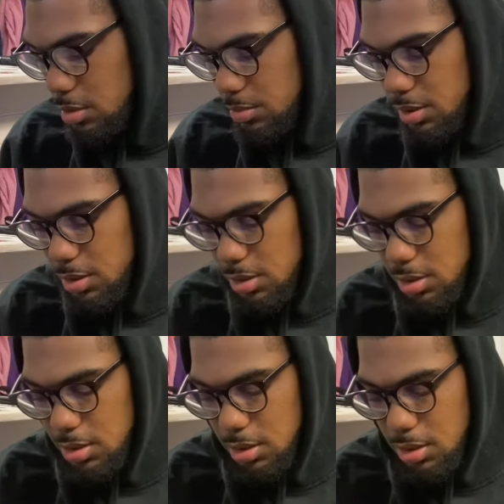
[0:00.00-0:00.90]
This is
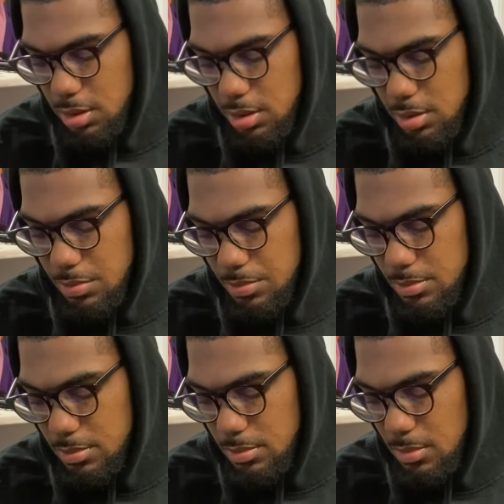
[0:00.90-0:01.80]
the
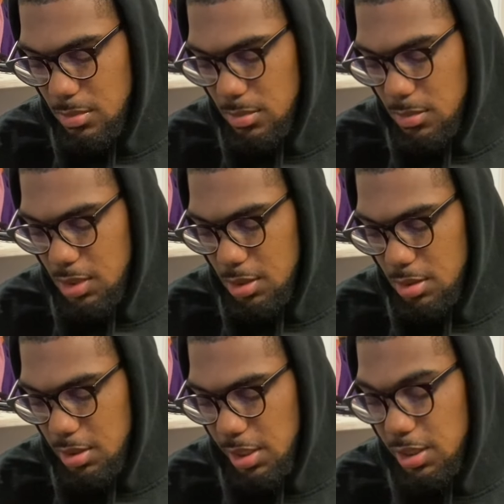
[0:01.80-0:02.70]

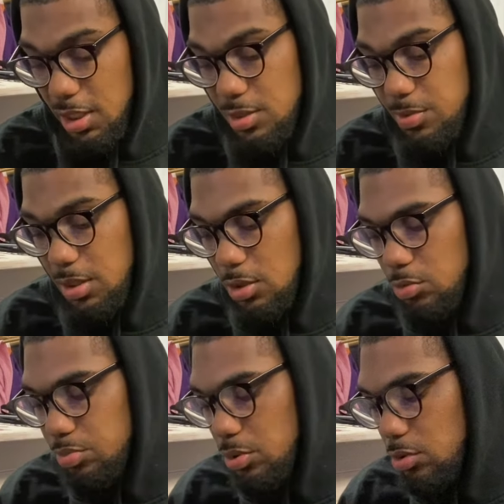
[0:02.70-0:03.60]
Nike SB Low
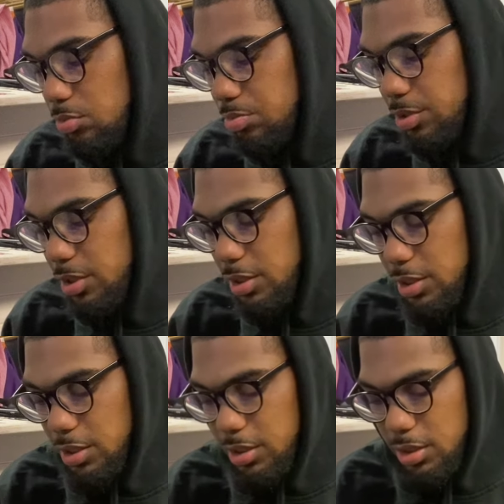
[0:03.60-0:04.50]
Pro
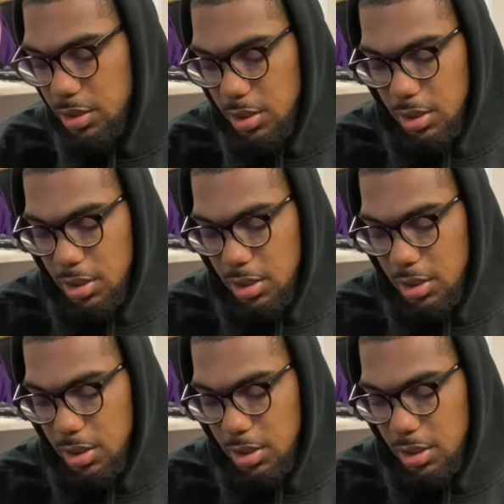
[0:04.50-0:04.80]
PRN.